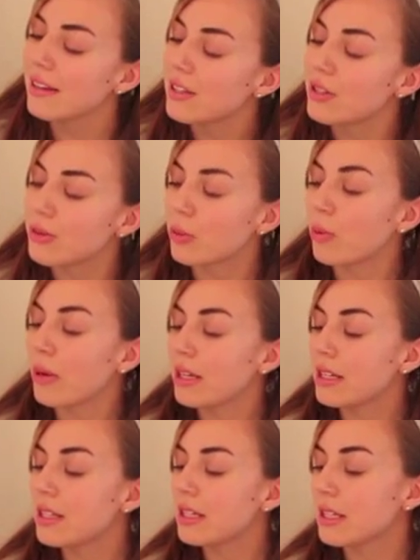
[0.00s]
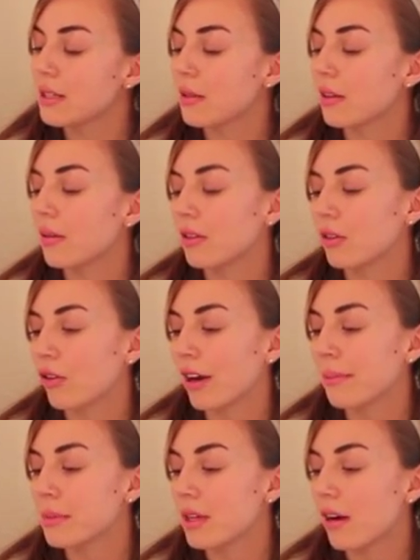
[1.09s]
is 26
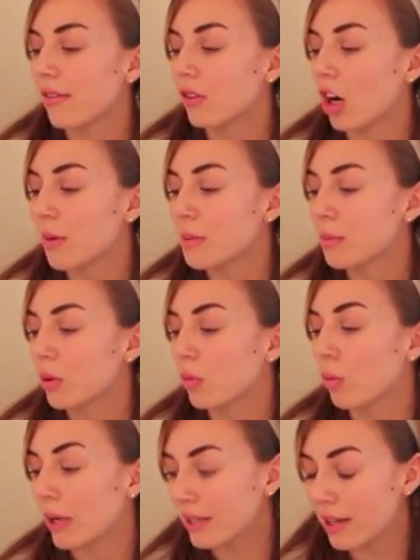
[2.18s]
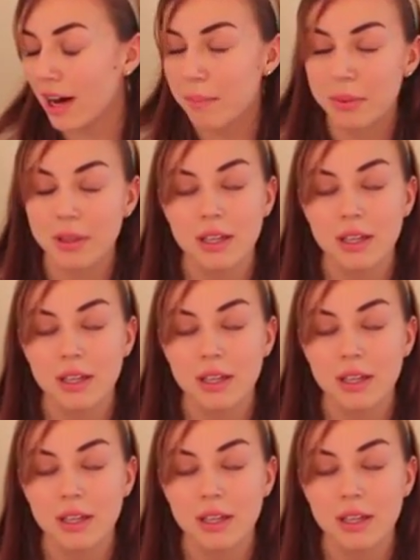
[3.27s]
grams of carbs per 1 cup.